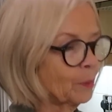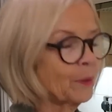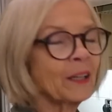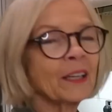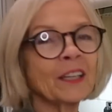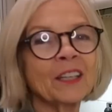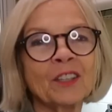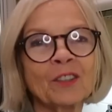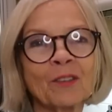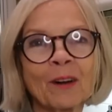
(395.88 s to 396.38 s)

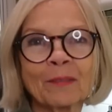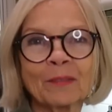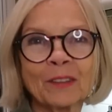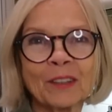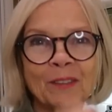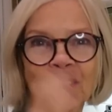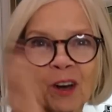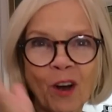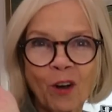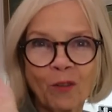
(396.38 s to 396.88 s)
Preheat your
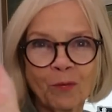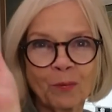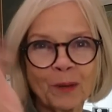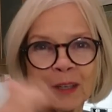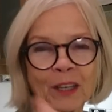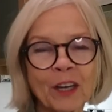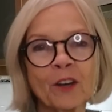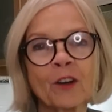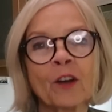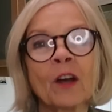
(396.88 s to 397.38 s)
oven. Off
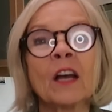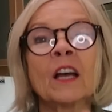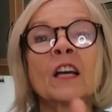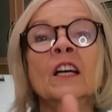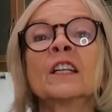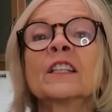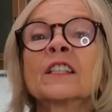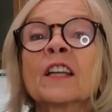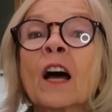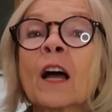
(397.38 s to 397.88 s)
we go.
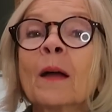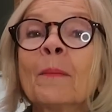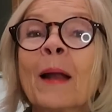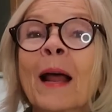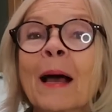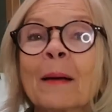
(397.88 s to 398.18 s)
Time